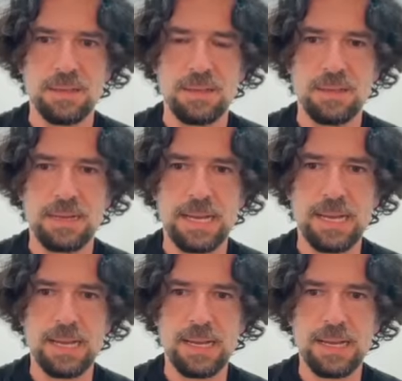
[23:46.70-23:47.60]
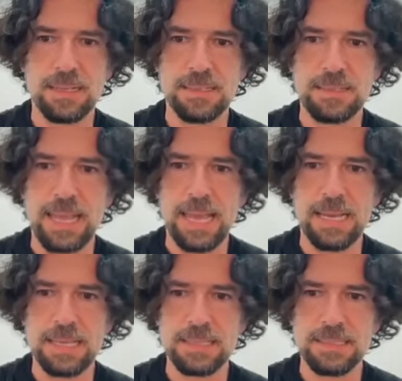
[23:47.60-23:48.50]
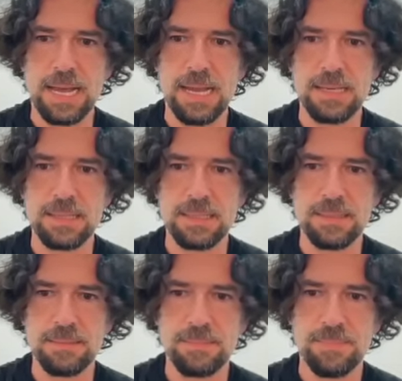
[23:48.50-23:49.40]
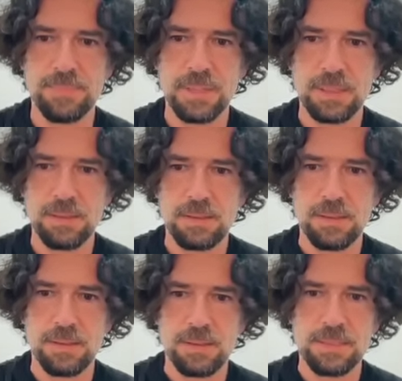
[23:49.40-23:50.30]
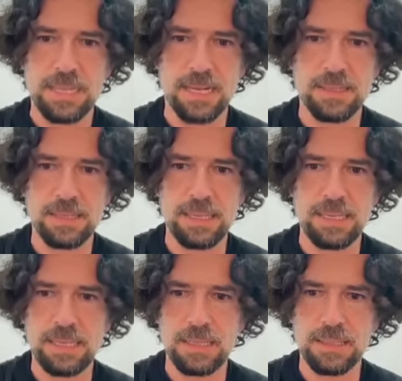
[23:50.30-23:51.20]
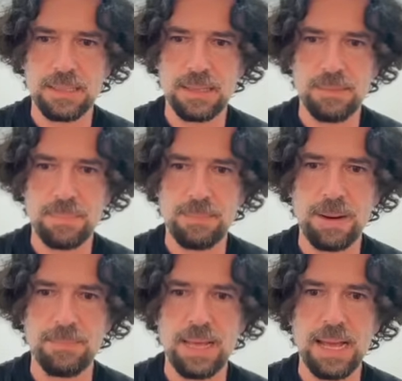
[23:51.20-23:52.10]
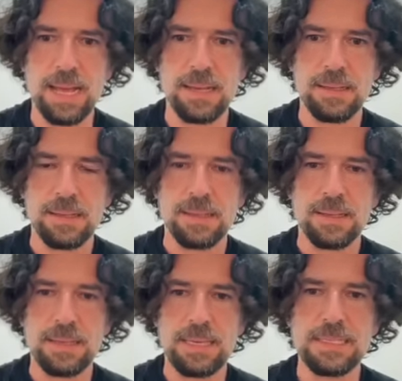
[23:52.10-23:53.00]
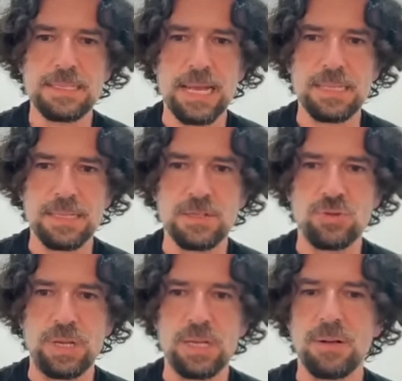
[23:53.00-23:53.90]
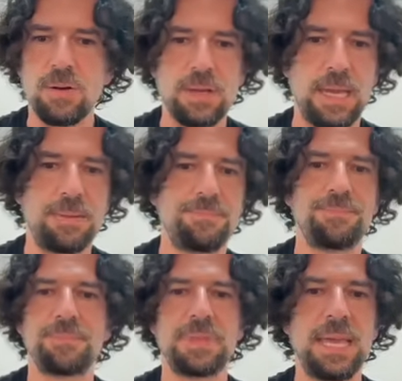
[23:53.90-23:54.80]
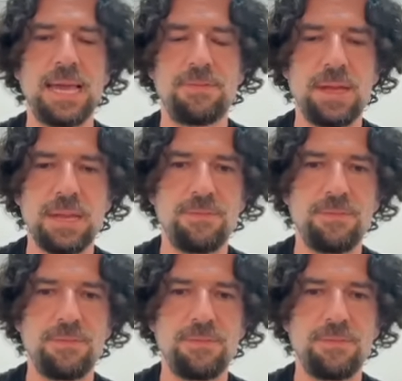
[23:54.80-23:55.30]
raxne start stack init blah blah blah key static string. Okay, yeah, very